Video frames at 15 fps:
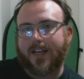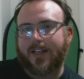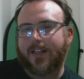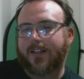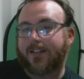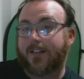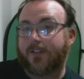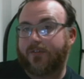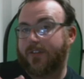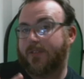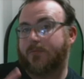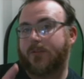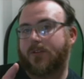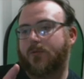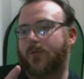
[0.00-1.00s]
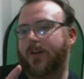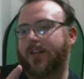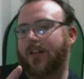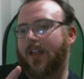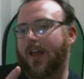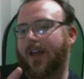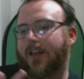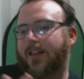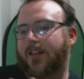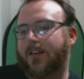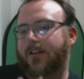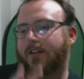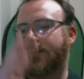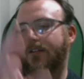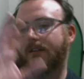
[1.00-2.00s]
and the difference between like
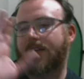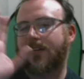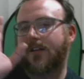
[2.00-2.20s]
the